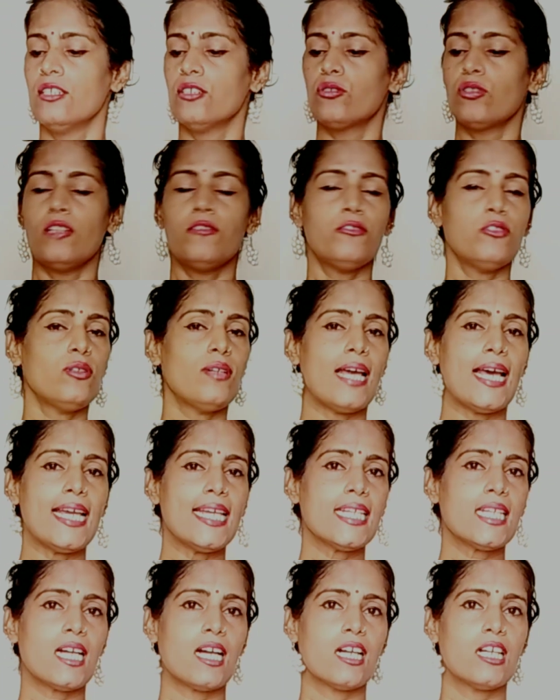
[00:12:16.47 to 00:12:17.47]
So if you
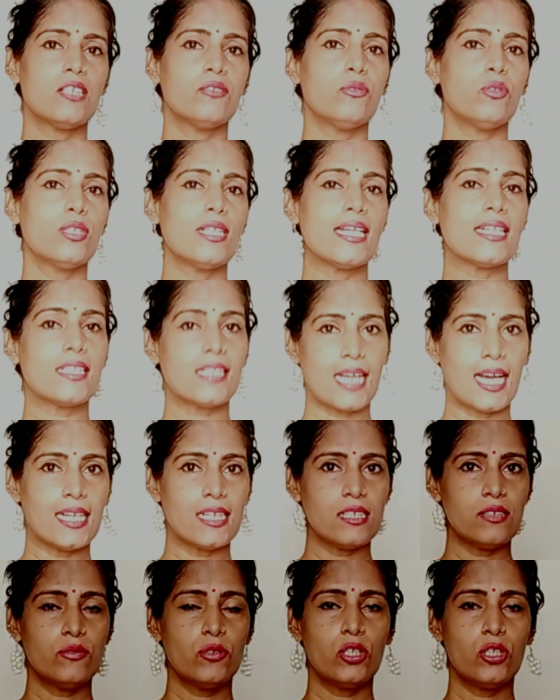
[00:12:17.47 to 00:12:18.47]
like agarwood and
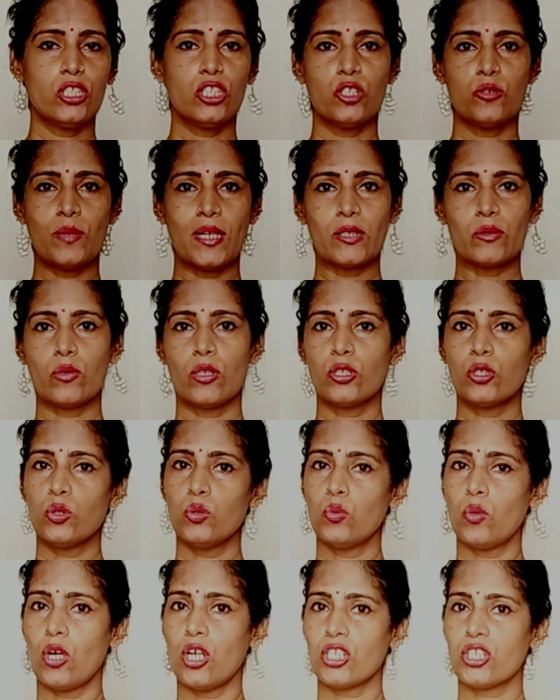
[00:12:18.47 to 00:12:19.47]
sandalwood, you might want to
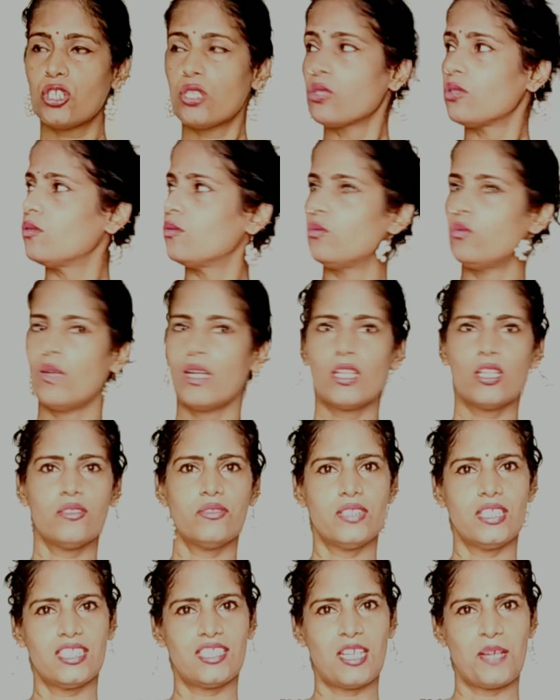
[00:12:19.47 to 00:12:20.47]
watch one
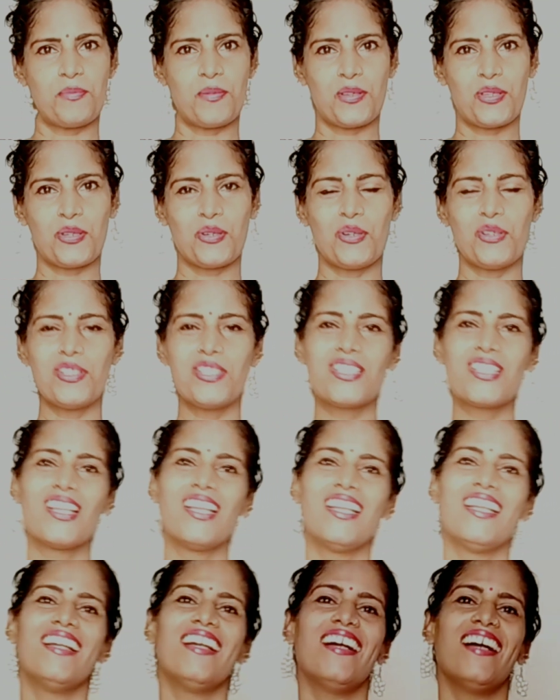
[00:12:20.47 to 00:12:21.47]
of these episodes.
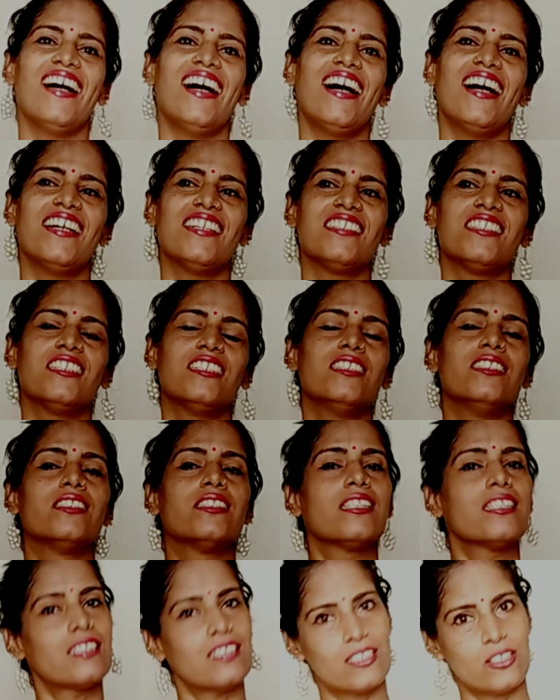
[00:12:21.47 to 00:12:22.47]
And
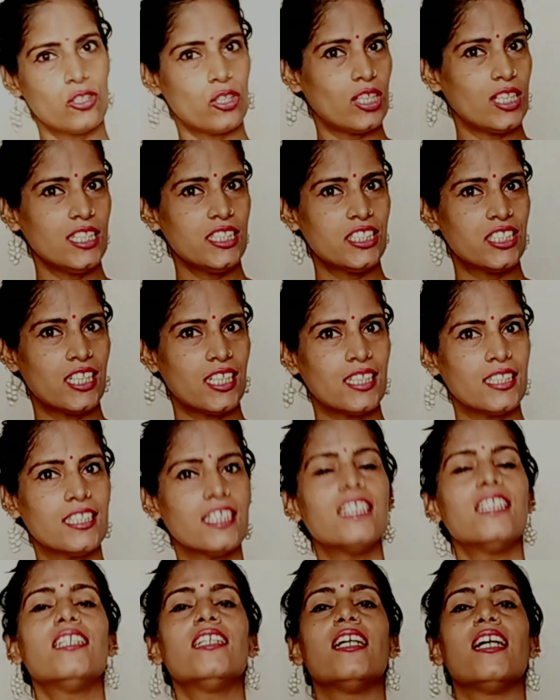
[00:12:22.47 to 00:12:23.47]
this is Dolly Jha
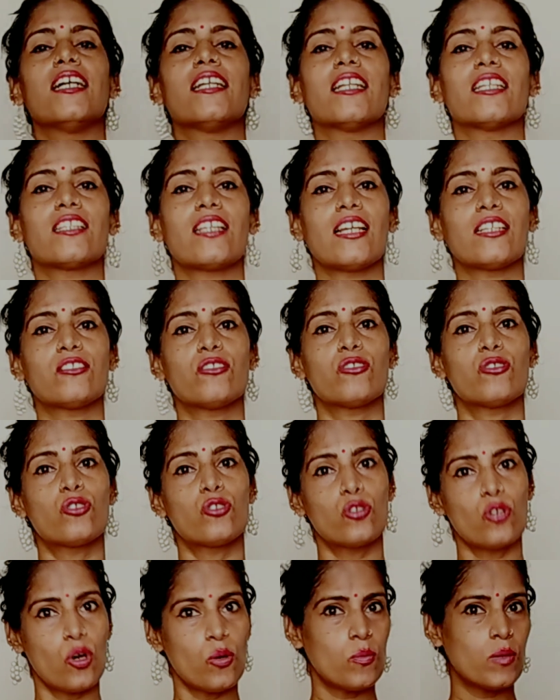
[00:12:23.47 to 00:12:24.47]
here, and I thank you
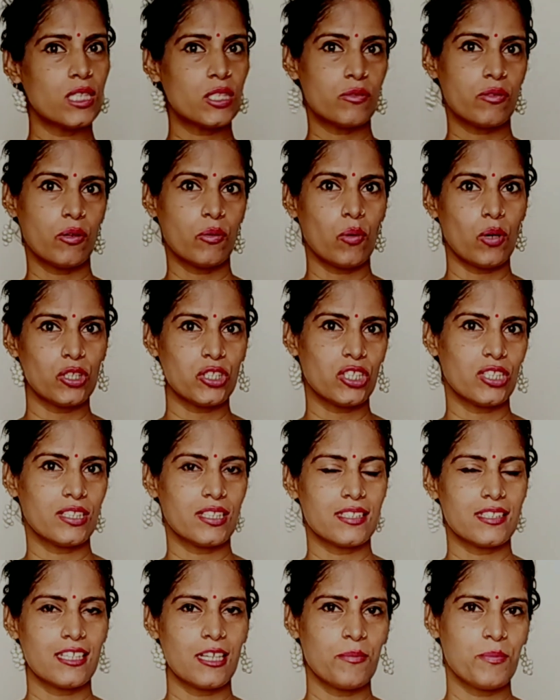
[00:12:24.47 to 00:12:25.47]
so much for watching
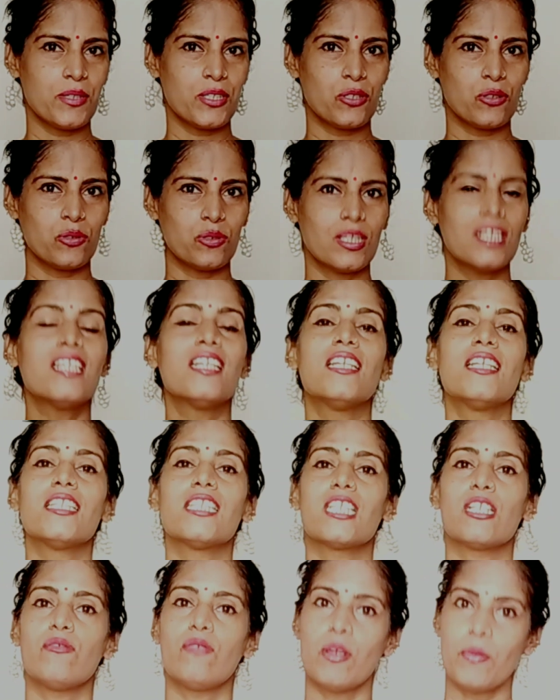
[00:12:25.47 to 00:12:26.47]
this episode.
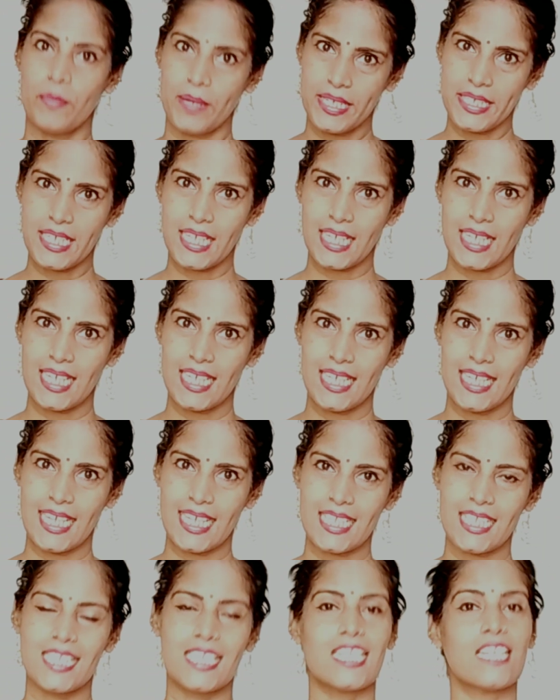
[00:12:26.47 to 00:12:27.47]
Till we meet again
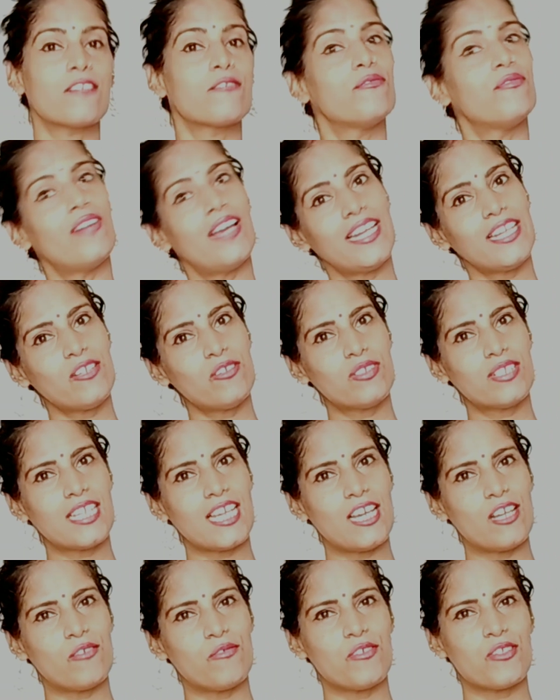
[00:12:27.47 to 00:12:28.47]
next, take very good
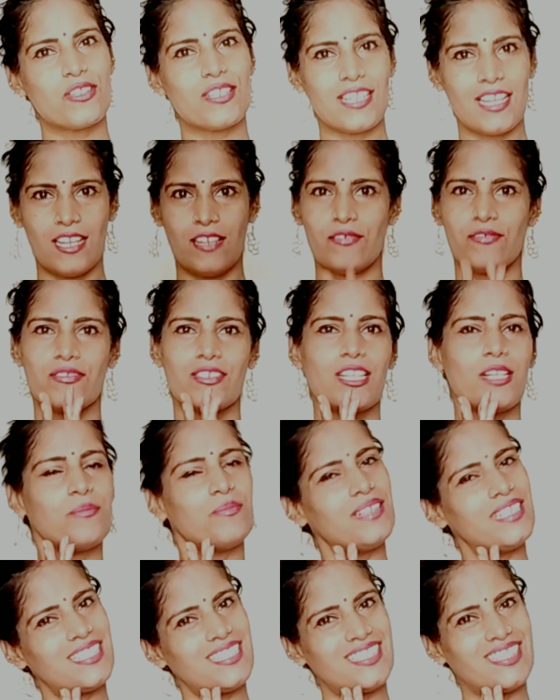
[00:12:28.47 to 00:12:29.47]
care of yourself.
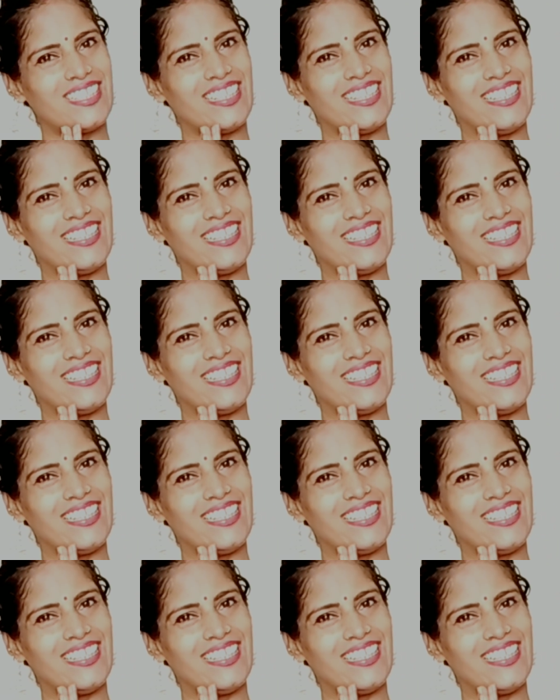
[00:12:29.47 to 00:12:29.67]
Namaste.